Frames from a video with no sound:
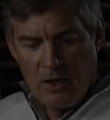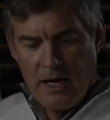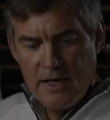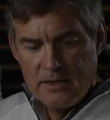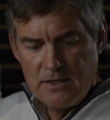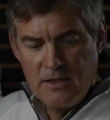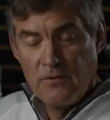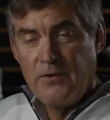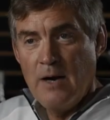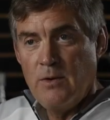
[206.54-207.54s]
apply the
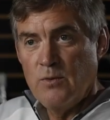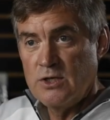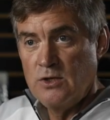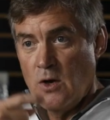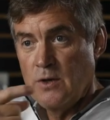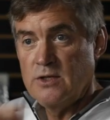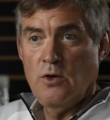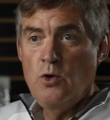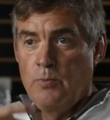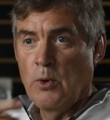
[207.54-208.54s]
steel fiber in what's known
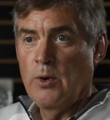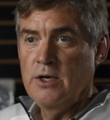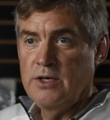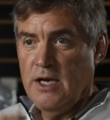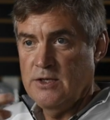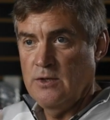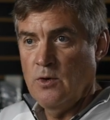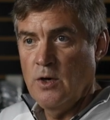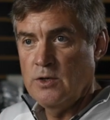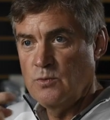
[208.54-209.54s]
as a hoop
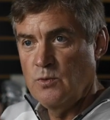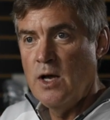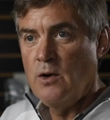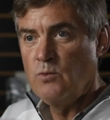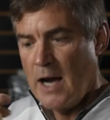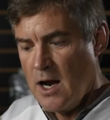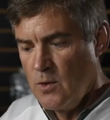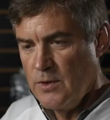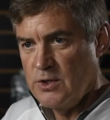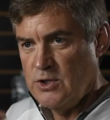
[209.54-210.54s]
orientation, or it's run
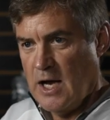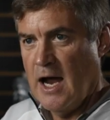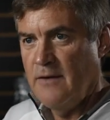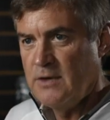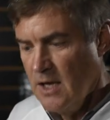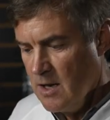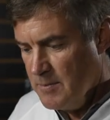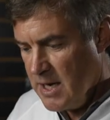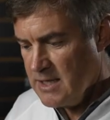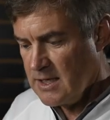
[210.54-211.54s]
around the shaft,
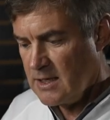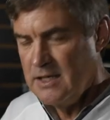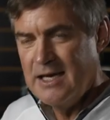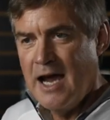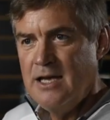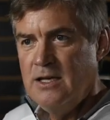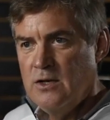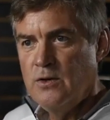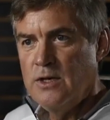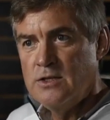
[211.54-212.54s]
basically 90
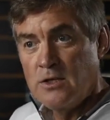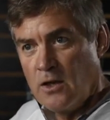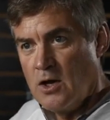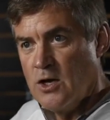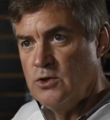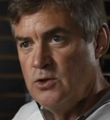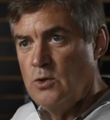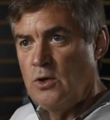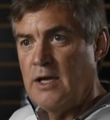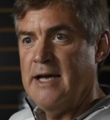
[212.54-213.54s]
degrees to the
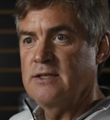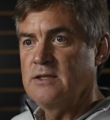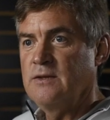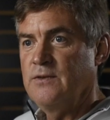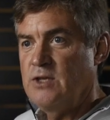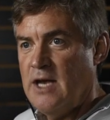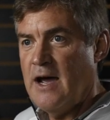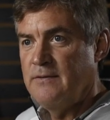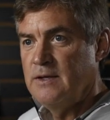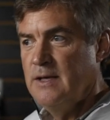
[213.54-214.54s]
longitudinal axis of the
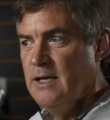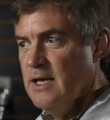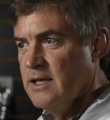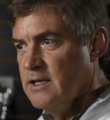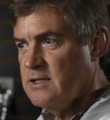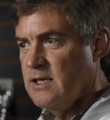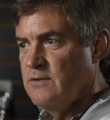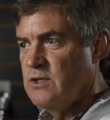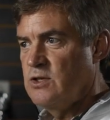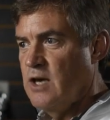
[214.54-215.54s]
shaft. This
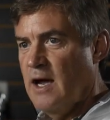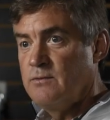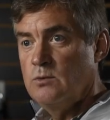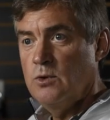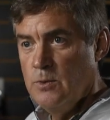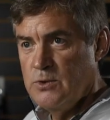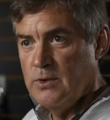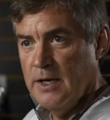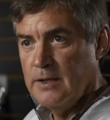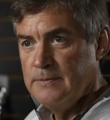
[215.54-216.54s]
gives the shaft hoop
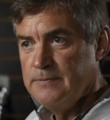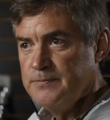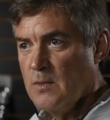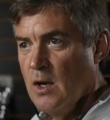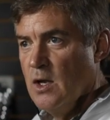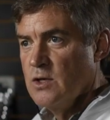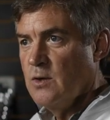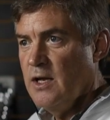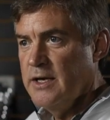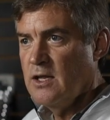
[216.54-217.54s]
strength.
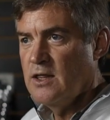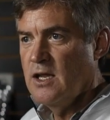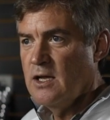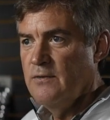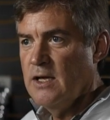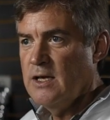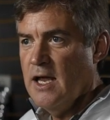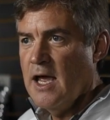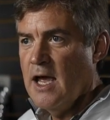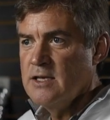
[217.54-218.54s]
So I like to think of it
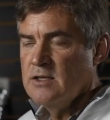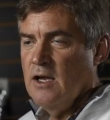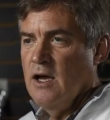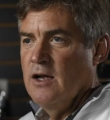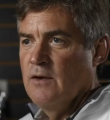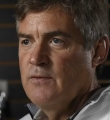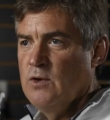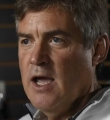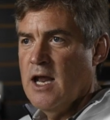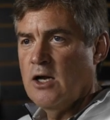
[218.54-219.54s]
as
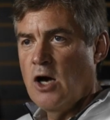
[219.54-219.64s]
if you had a